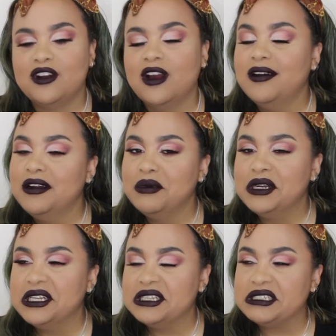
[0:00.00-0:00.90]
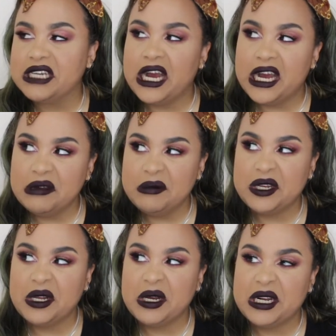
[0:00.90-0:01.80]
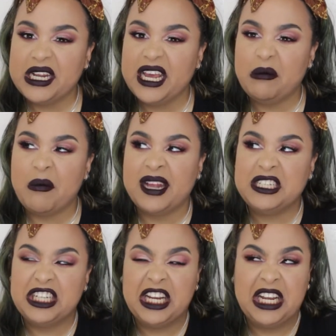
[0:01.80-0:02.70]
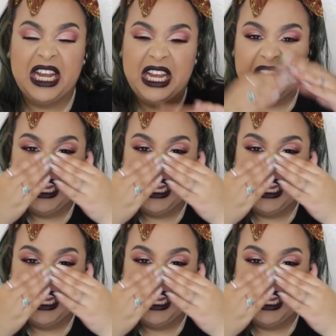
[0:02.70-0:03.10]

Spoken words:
not going to put in the time, you're not going to get matching